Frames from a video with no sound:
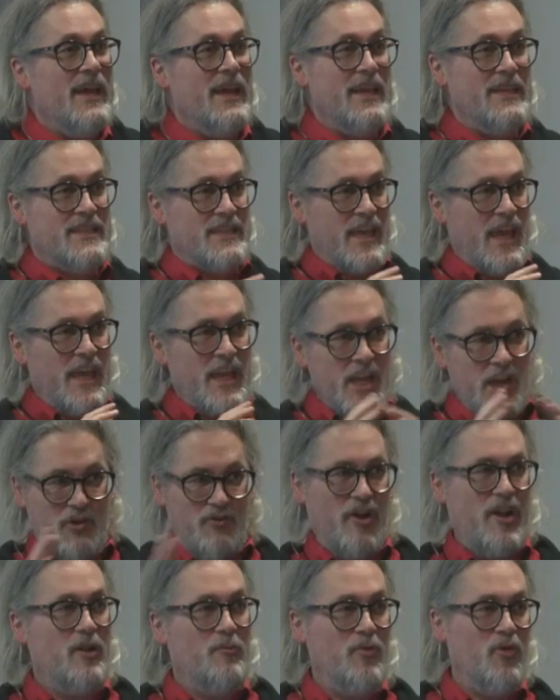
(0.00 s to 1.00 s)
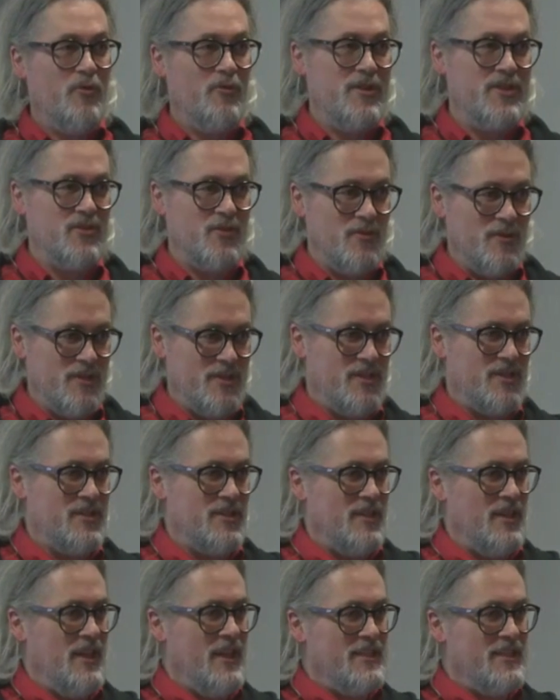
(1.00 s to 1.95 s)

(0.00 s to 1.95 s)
It's an incredible resource.